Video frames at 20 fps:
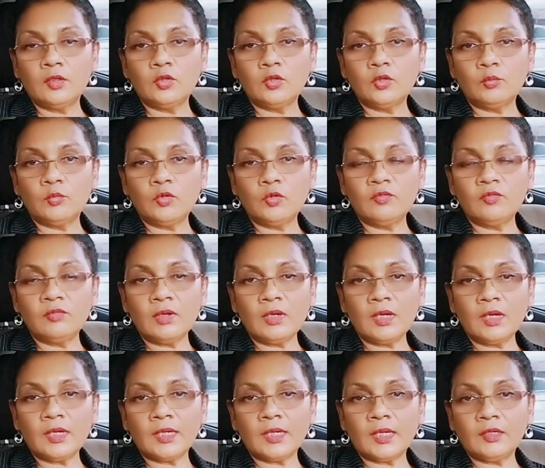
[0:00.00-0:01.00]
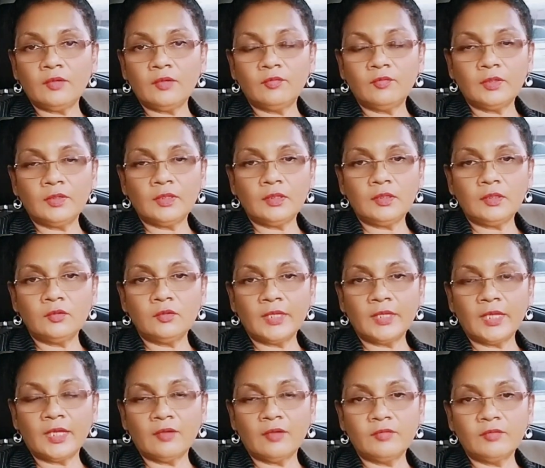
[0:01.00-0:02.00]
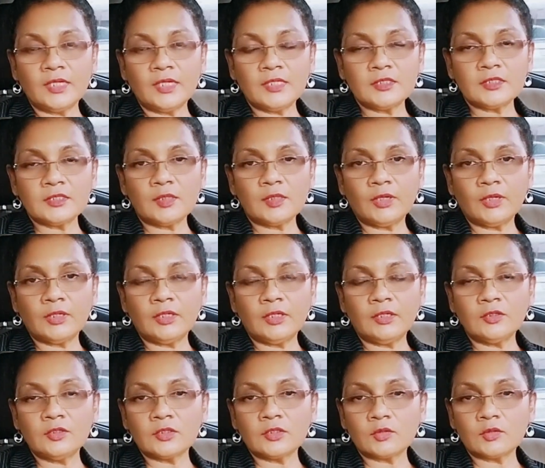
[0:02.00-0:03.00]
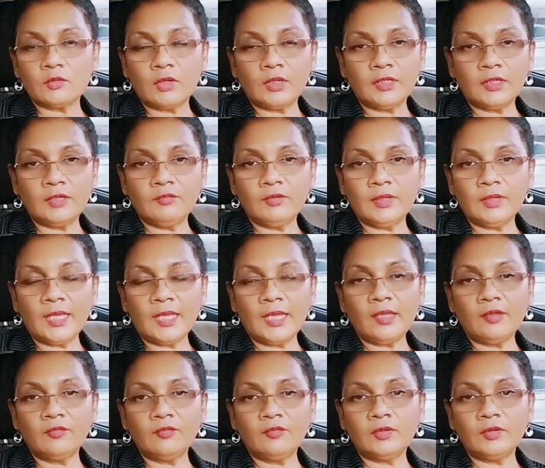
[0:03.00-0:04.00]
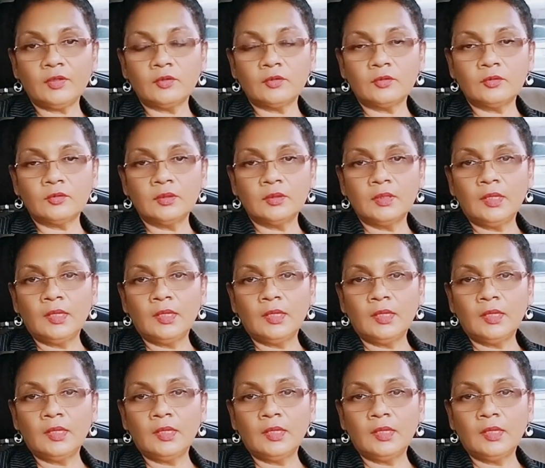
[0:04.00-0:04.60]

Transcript: to move on, and if you, you can't find somebody, you just gonna live your life, you know.